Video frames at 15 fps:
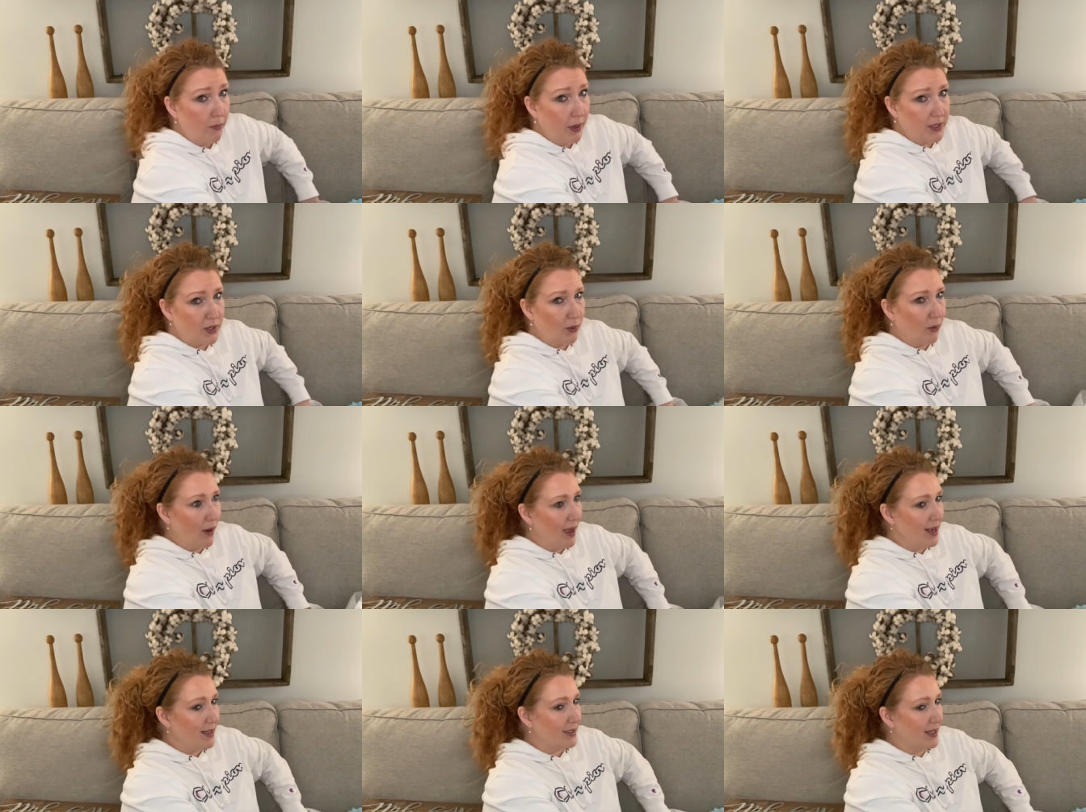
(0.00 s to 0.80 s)
but
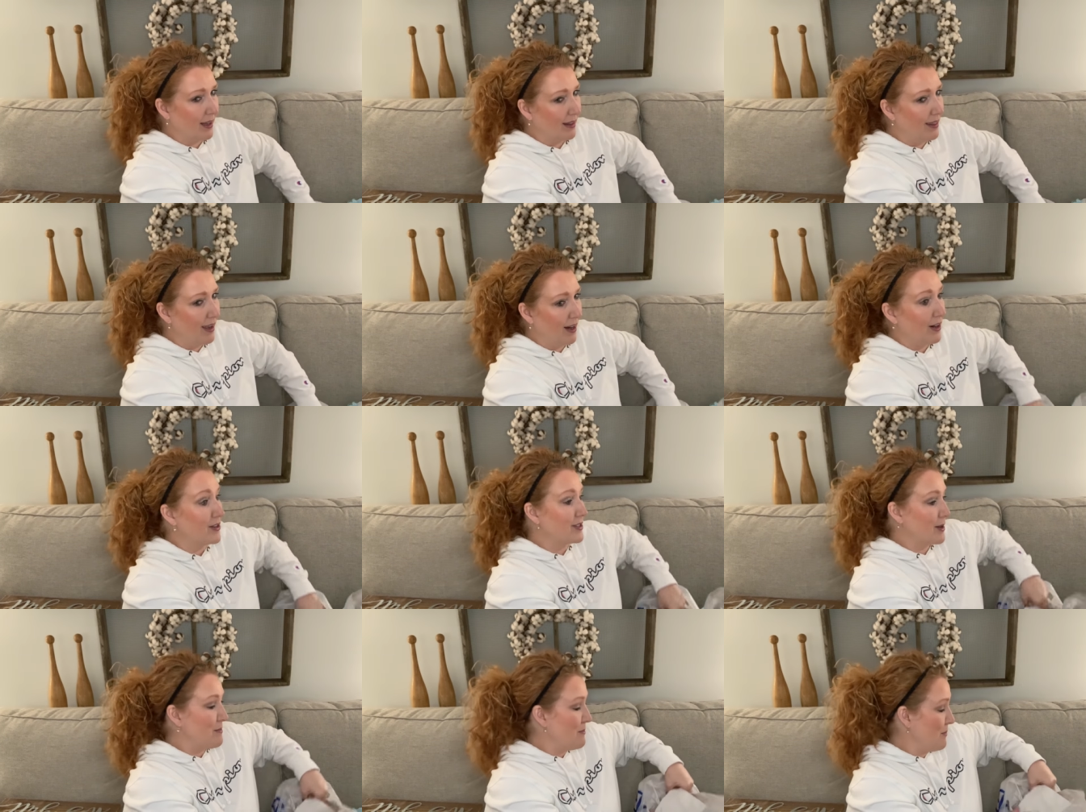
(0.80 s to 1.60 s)
wait,
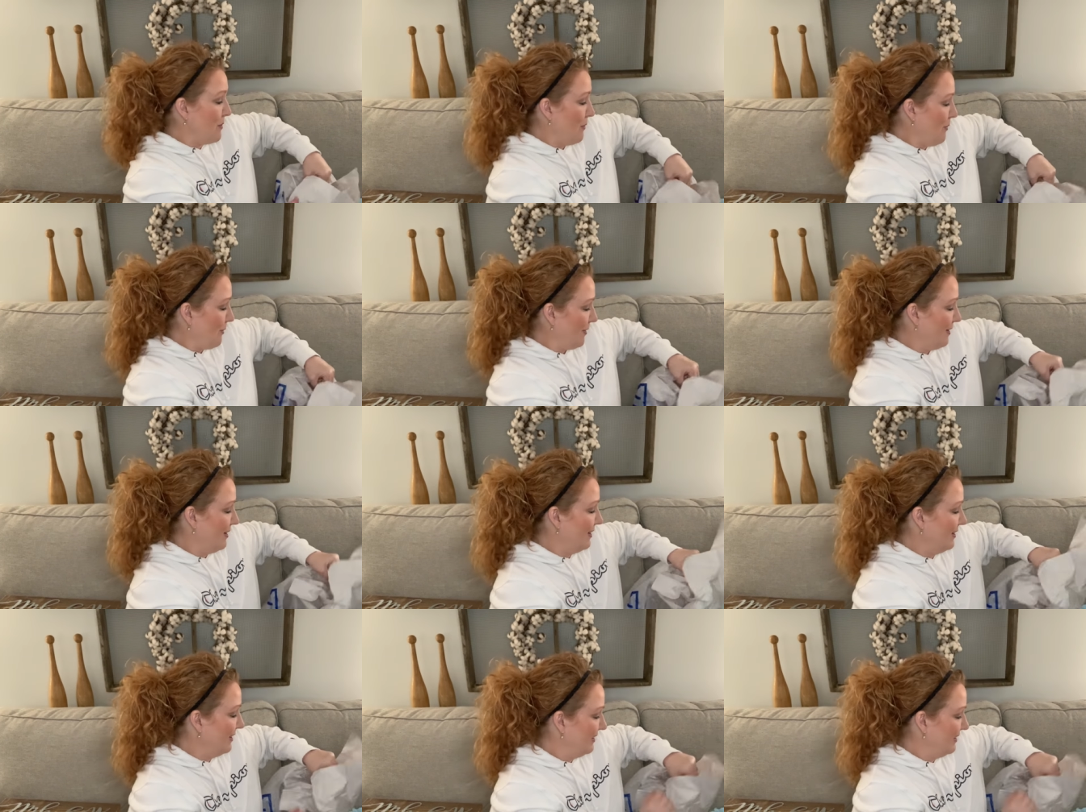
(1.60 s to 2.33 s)
there's more.